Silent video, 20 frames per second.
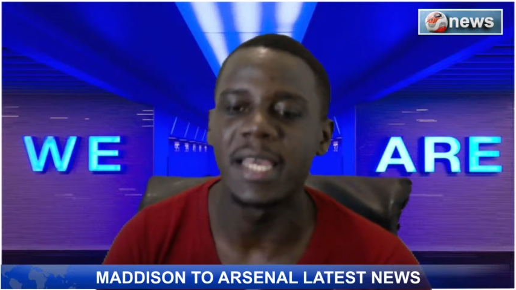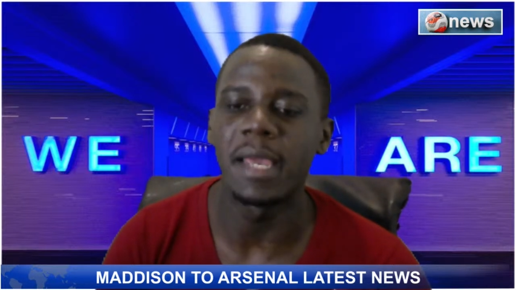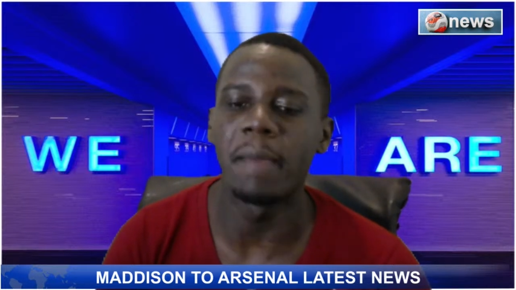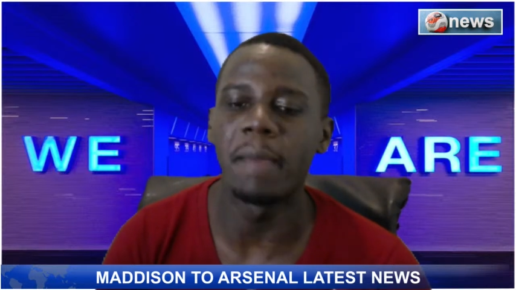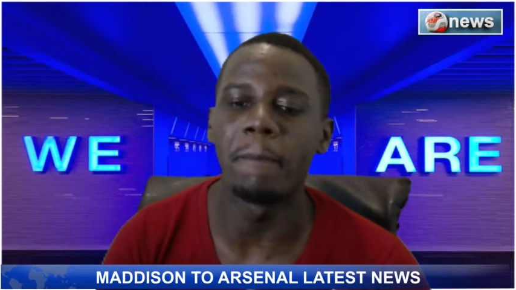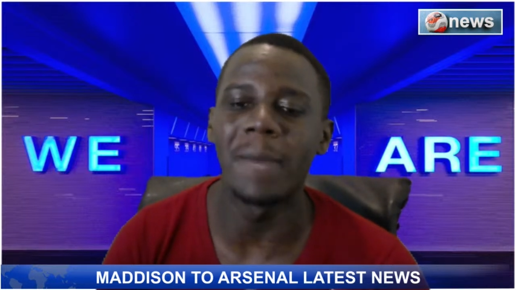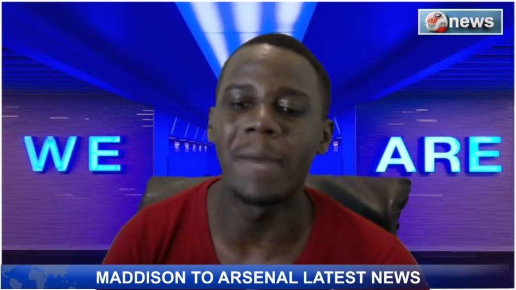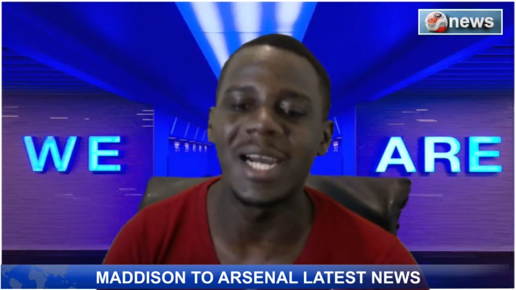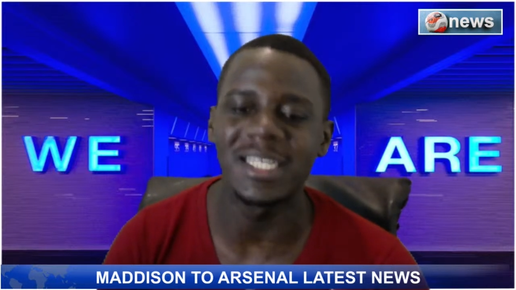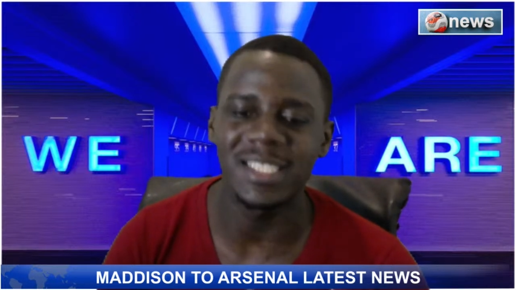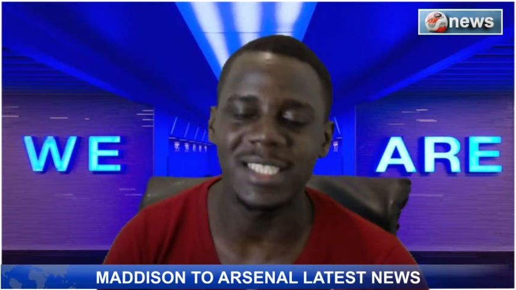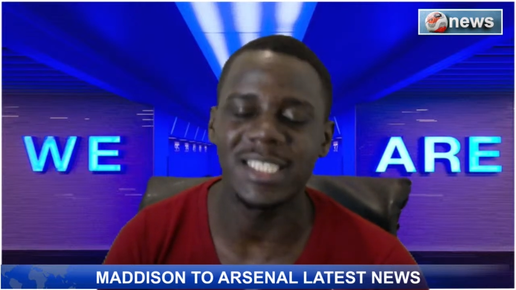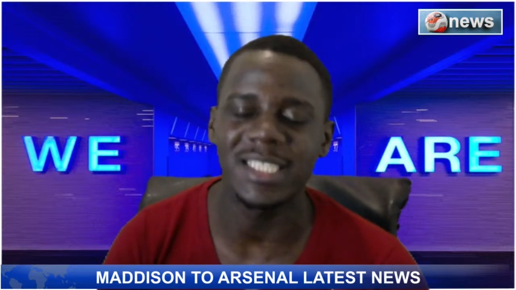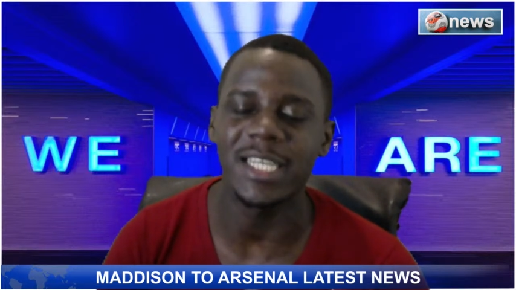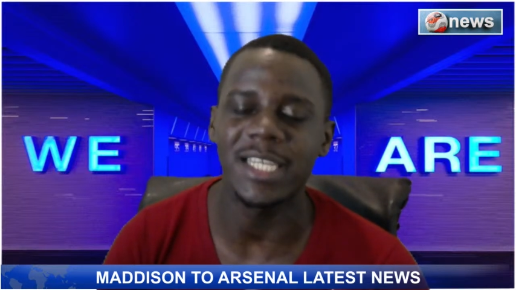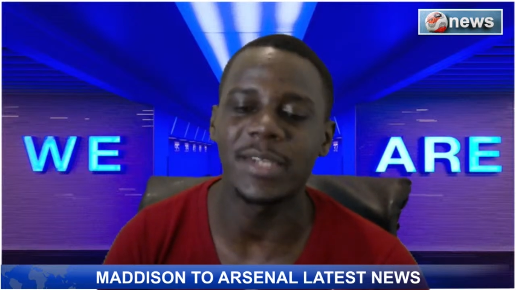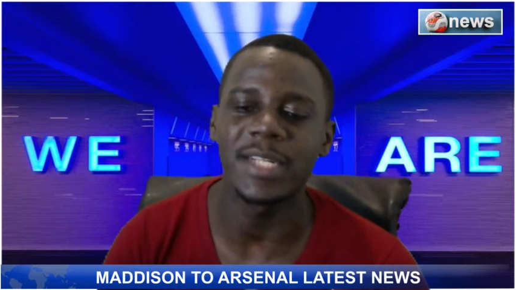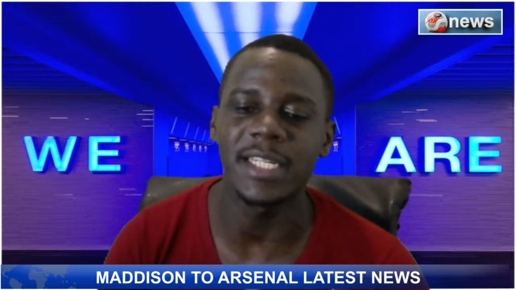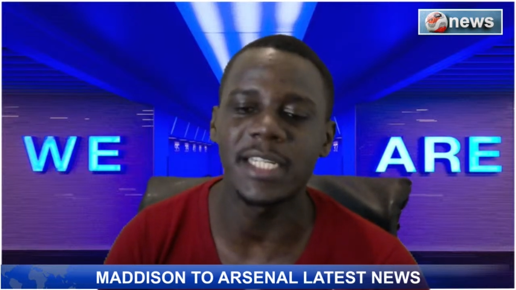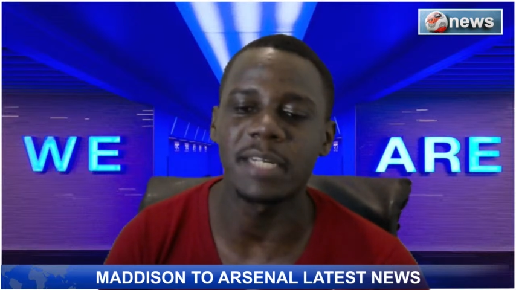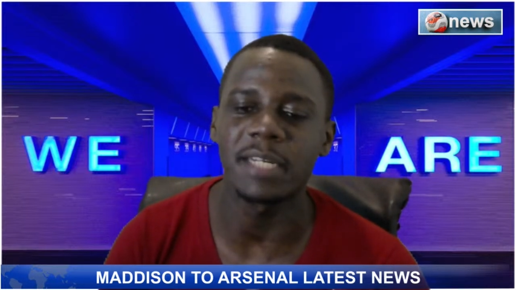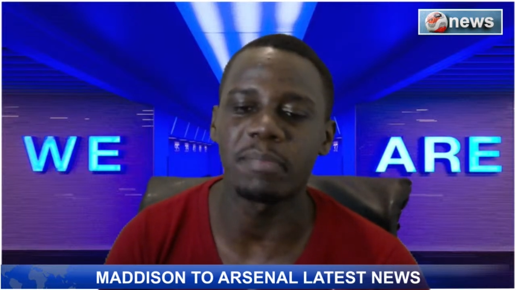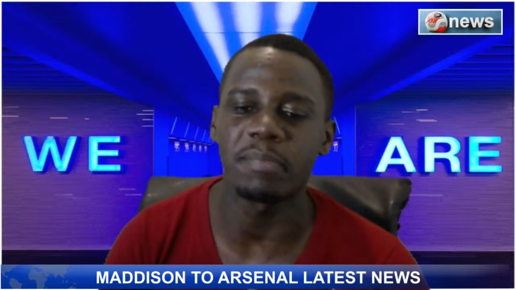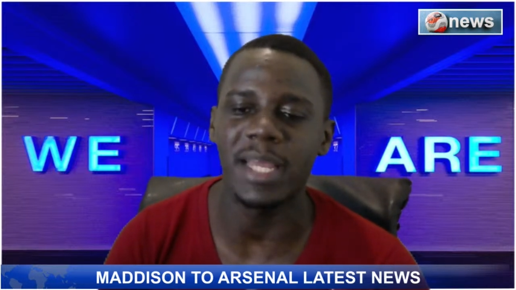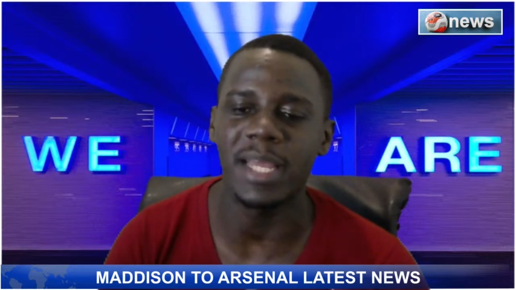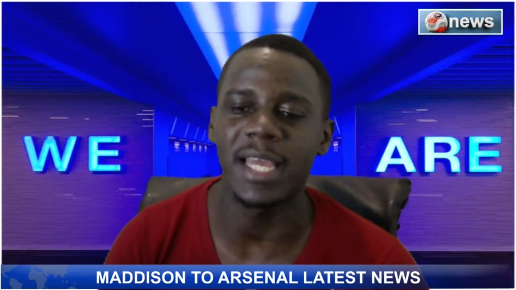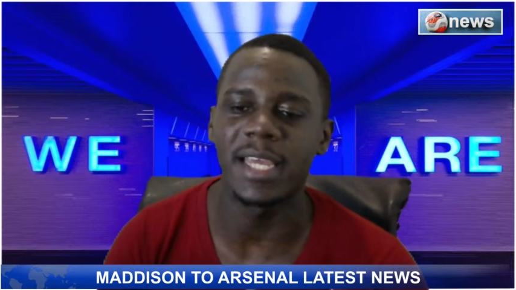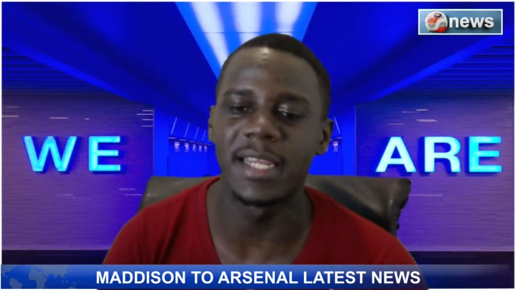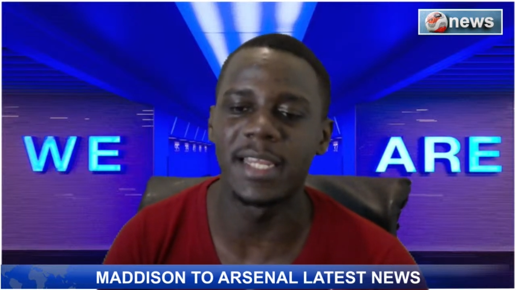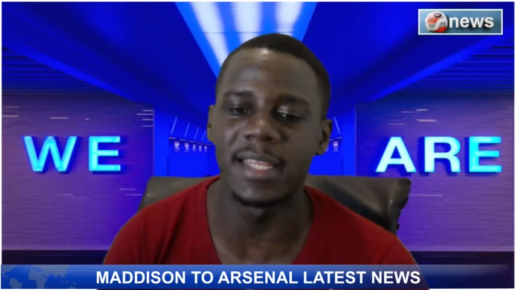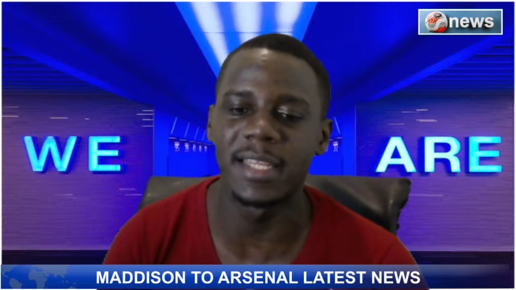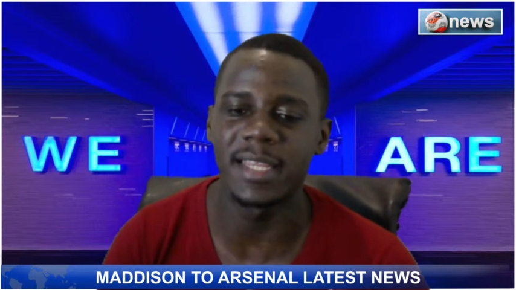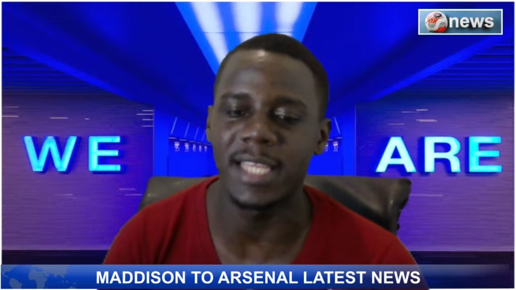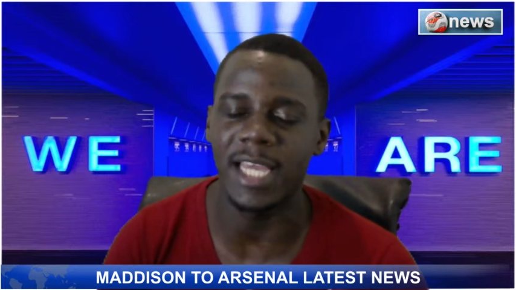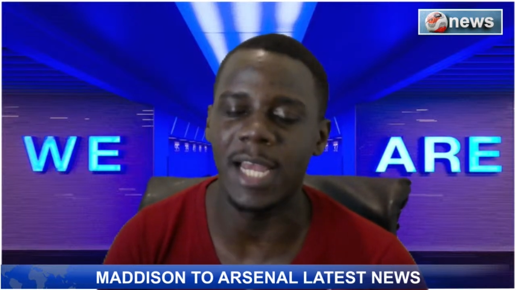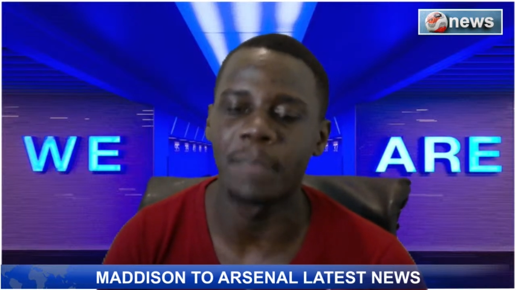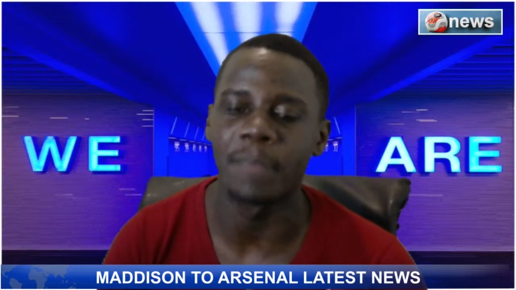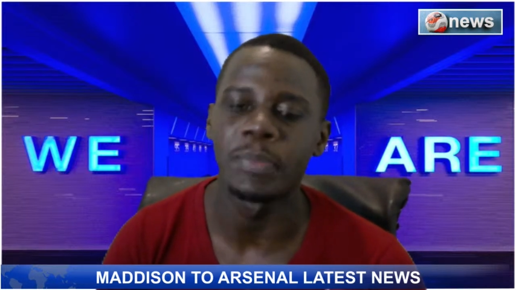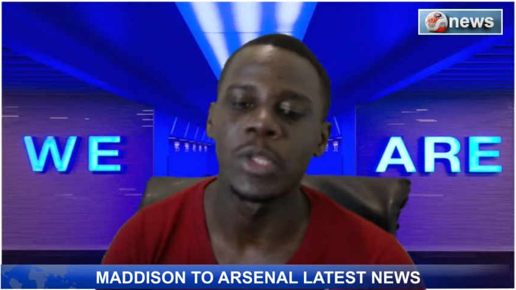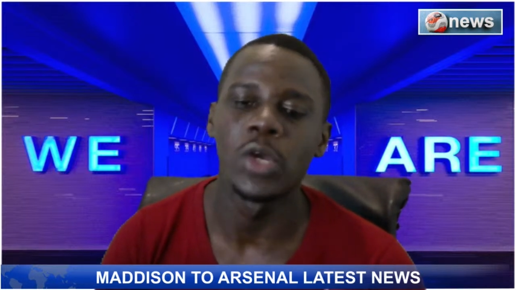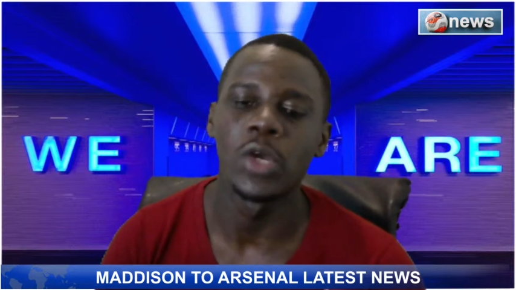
a Manchester United player in there